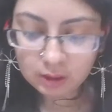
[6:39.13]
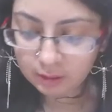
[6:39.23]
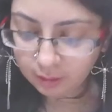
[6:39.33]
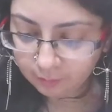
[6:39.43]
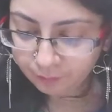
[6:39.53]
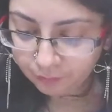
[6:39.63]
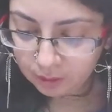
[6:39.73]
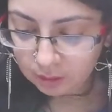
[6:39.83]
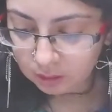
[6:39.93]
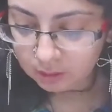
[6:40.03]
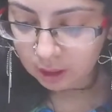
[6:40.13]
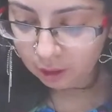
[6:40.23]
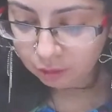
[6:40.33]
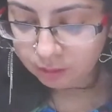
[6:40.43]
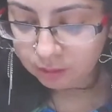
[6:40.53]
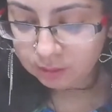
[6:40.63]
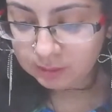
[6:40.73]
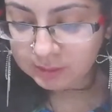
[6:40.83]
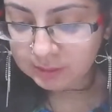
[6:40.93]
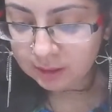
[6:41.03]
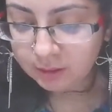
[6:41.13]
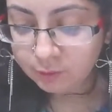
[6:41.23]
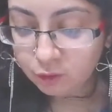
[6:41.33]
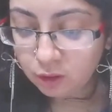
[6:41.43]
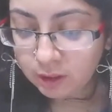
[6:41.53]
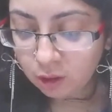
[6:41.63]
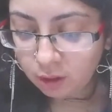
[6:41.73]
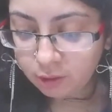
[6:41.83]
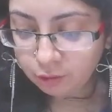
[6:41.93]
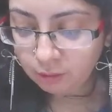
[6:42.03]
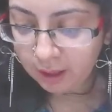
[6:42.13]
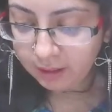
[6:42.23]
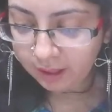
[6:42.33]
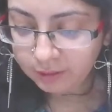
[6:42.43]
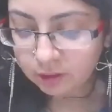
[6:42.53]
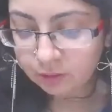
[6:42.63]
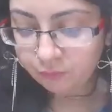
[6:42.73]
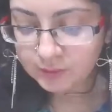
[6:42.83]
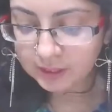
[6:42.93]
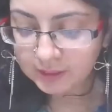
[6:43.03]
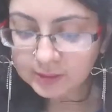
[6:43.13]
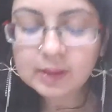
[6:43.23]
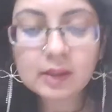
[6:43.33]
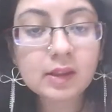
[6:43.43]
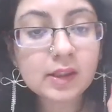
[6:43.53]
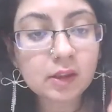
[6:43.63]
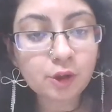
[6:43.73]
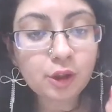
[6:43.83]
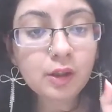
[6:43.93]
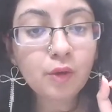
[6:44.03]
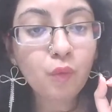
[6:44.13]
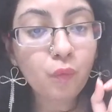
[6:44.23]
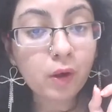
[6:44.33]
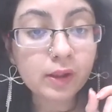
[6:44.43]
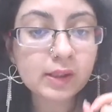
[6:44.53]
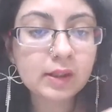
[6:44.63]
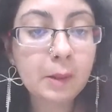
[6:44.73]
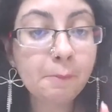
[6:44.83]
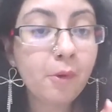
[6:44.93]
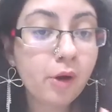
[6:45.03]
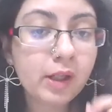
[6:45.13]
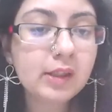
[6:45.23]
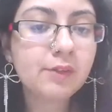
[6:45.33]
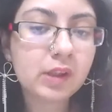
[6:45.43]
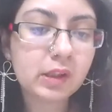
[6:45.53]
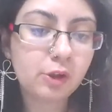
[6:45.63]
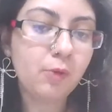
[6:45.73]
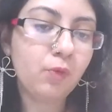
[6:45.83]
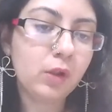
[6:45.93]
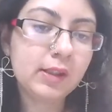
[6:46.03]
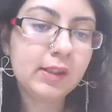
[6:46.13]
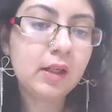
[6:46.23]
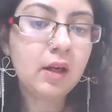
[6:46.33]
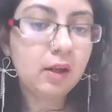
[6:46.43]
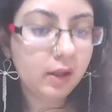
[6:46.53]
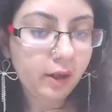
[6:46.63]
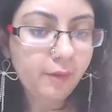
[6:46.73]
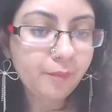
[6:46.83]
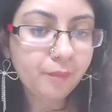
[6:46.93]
Clear? Now, this is done in order to highlight and emphasize certain words, the importance of certain words. Clear?